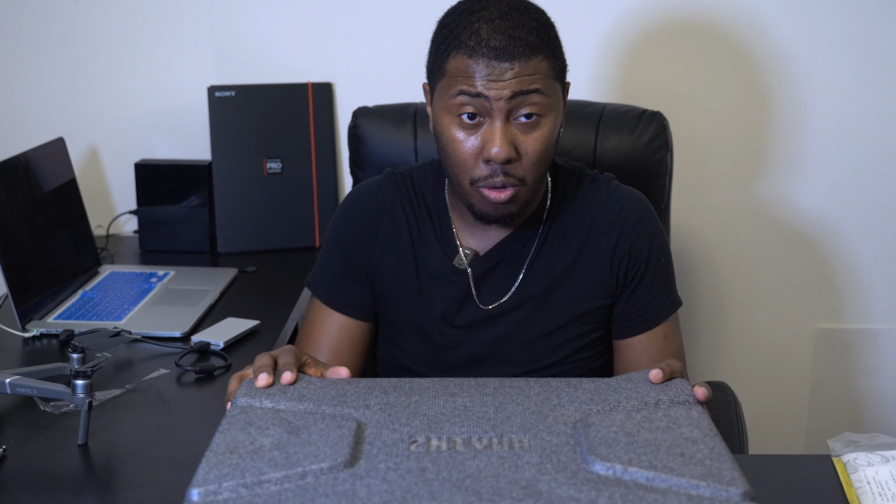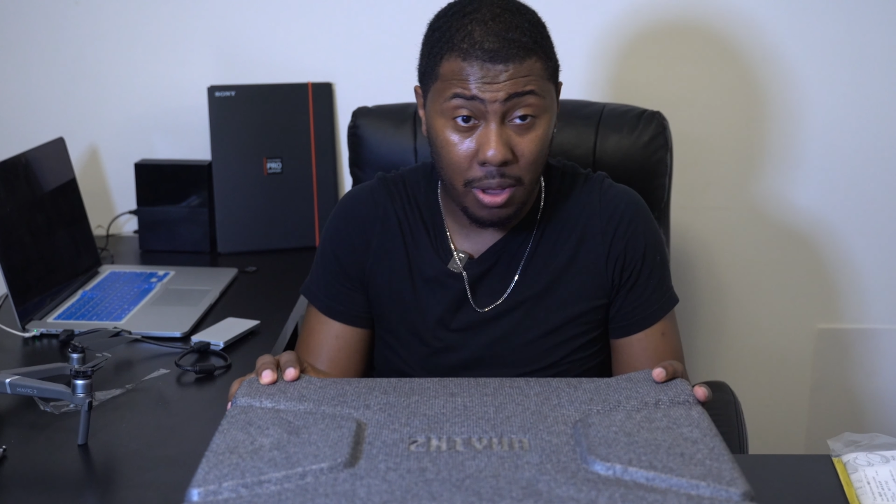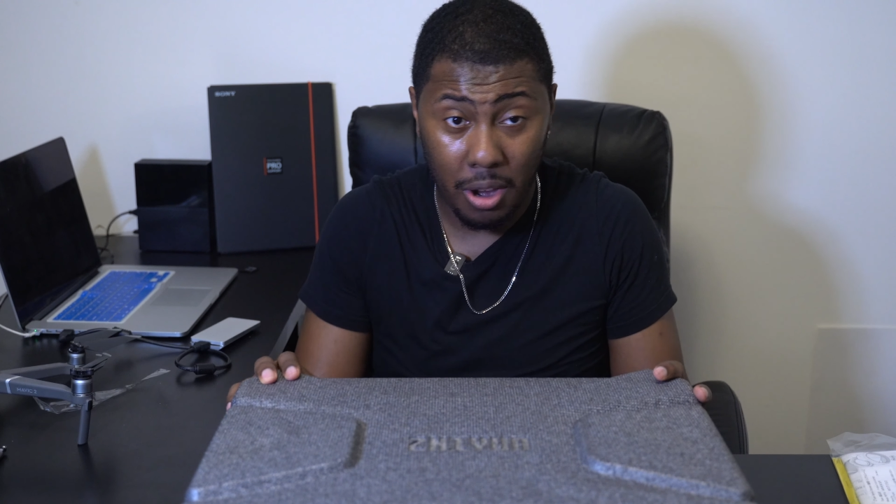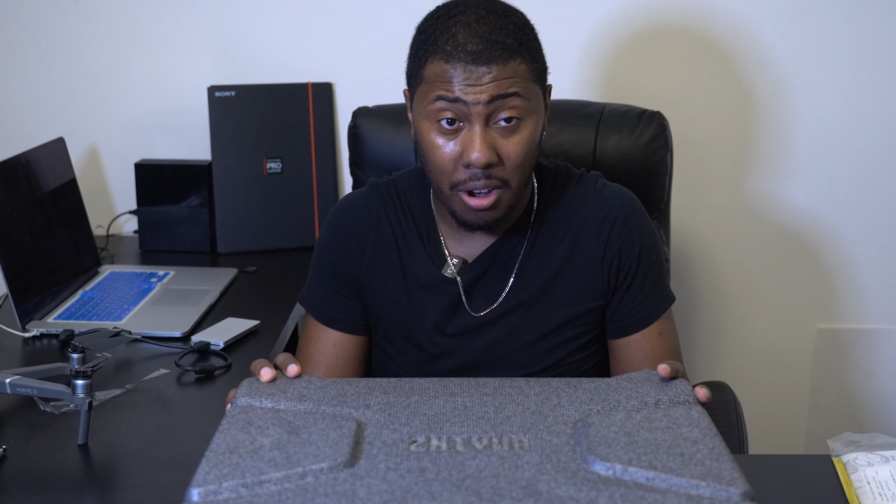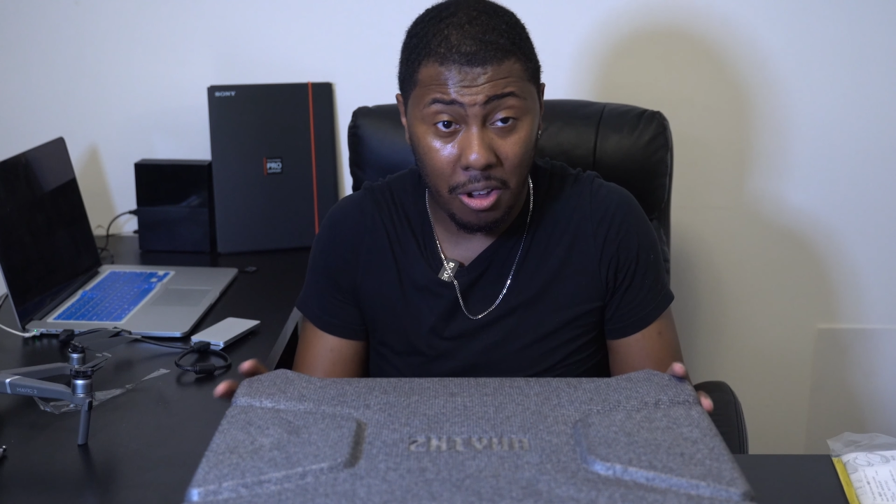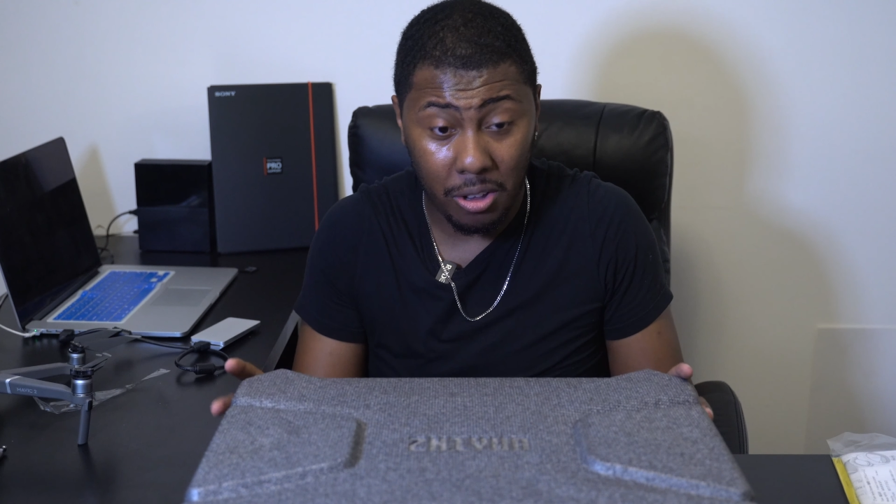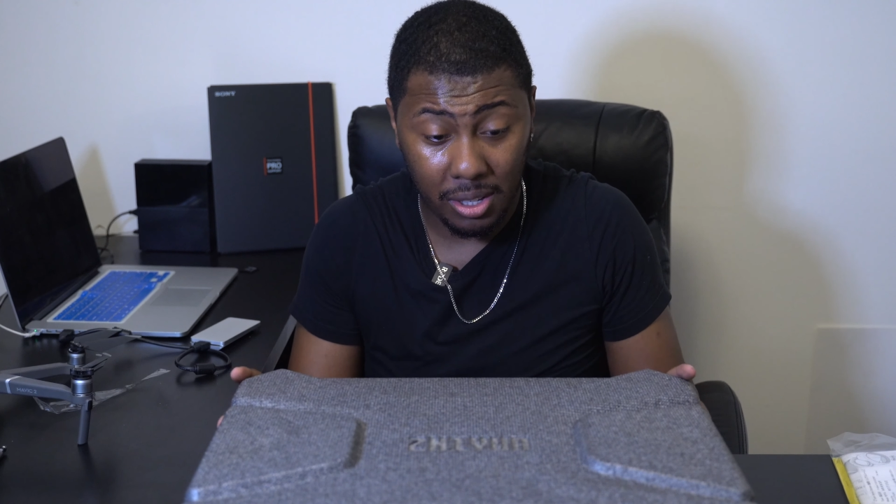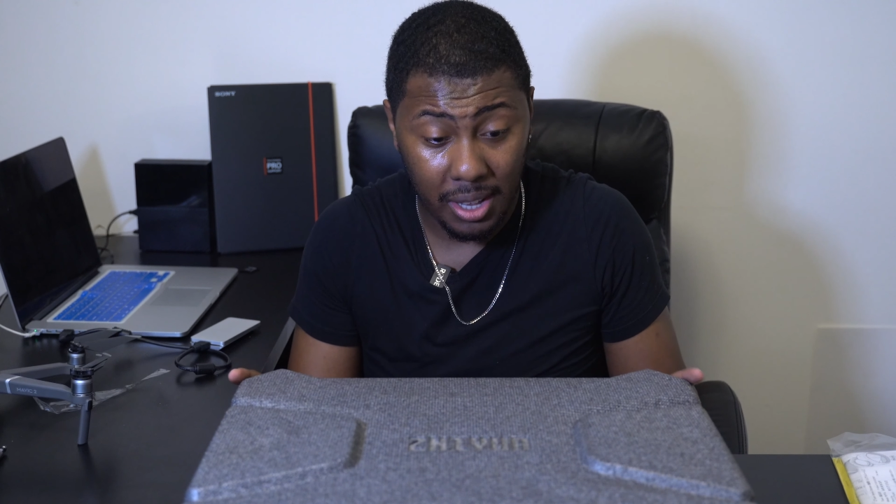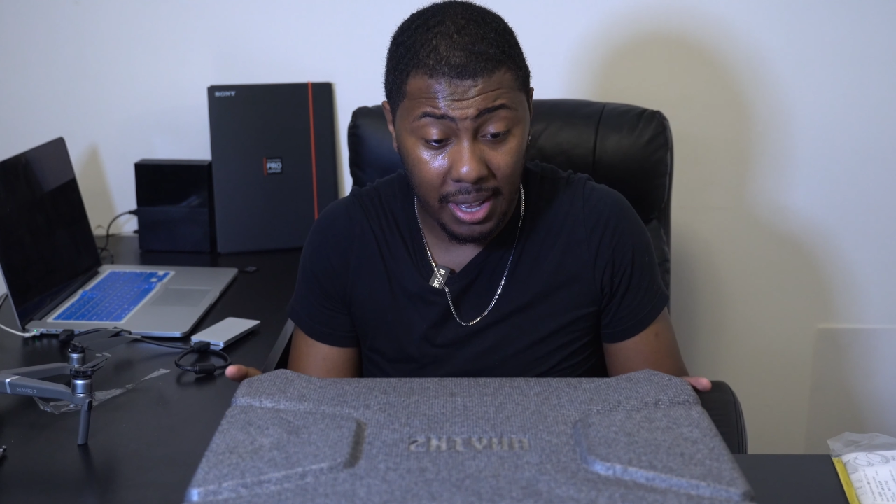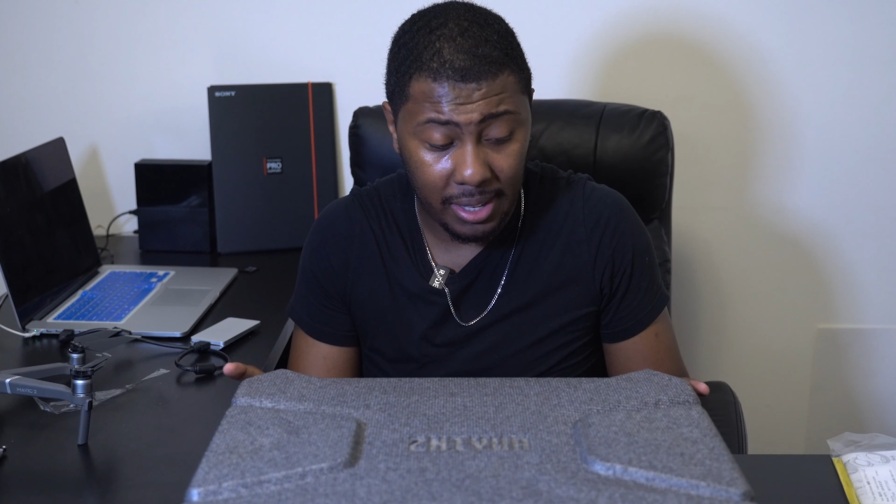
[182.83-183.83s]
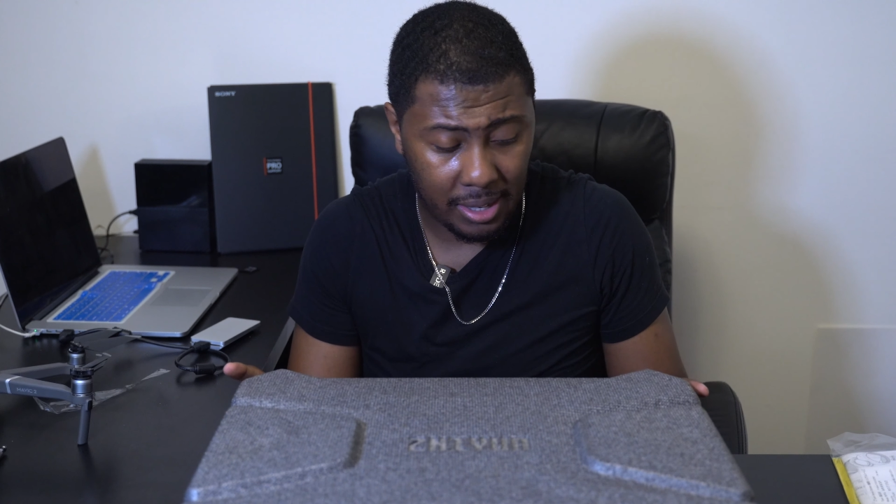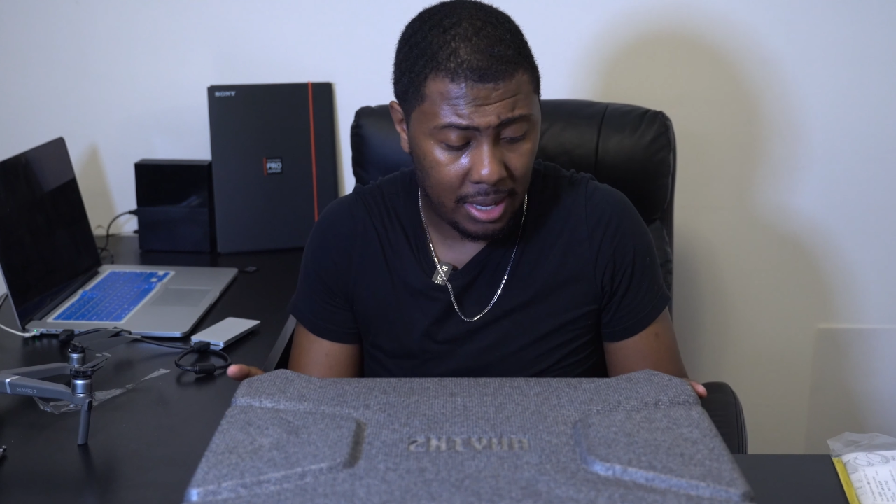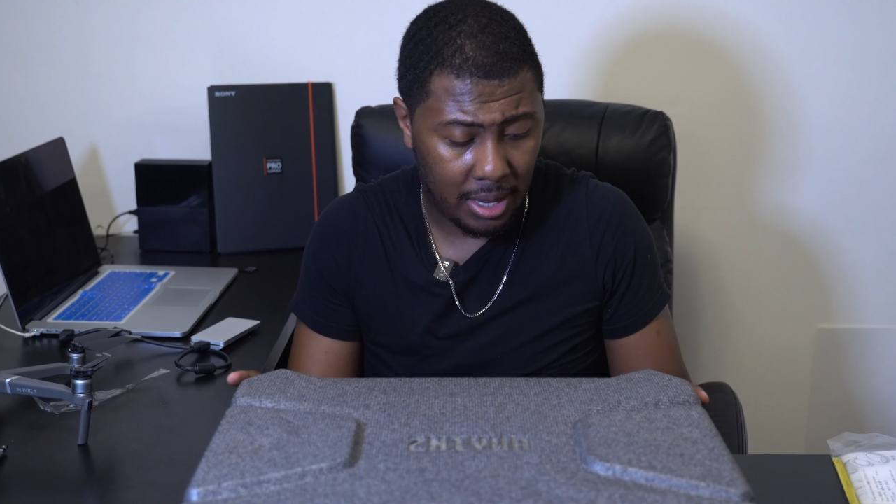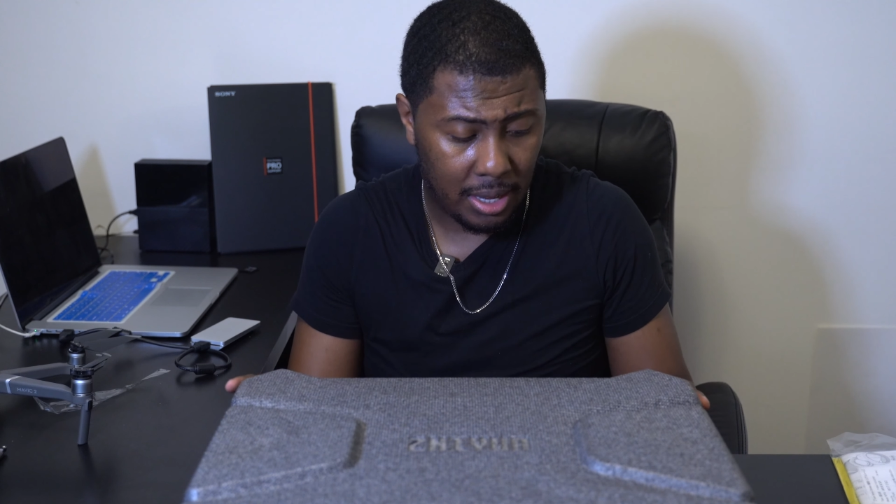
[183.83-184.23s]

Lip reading: carry-on size.